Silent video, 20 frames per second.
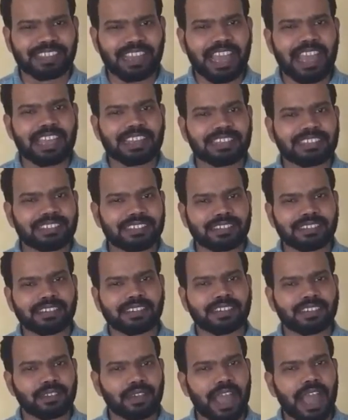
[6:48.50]
And you
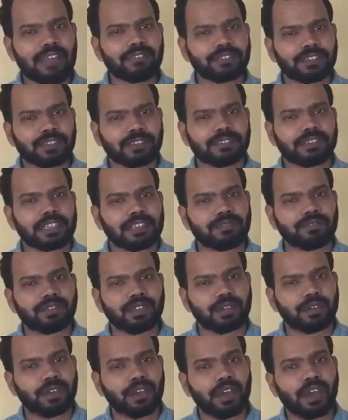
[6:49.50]
have to
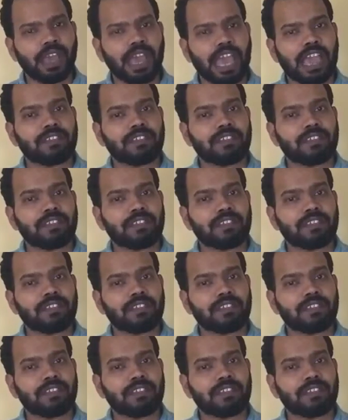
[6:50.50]
review